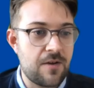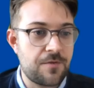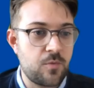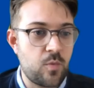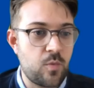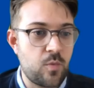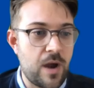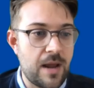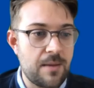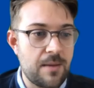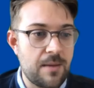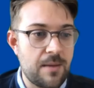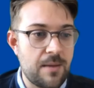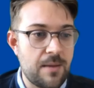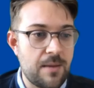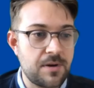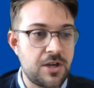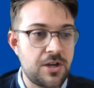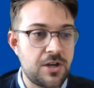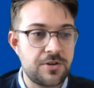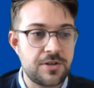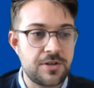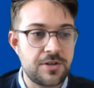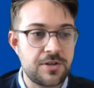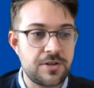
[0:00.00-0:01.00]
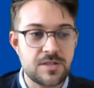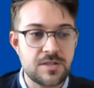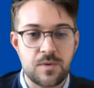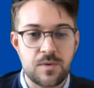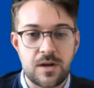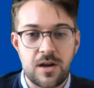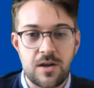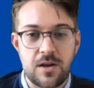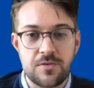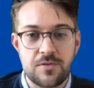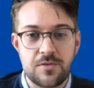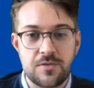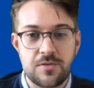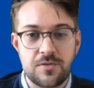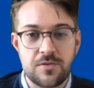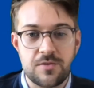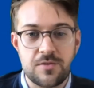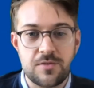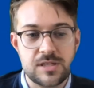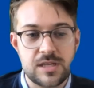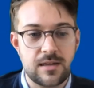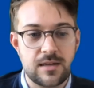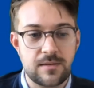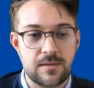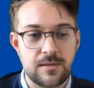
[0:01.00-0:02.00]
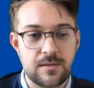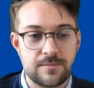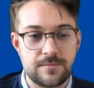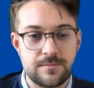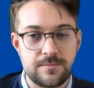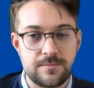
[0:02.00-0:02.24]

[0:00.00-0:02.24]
for wet, but curious what others like.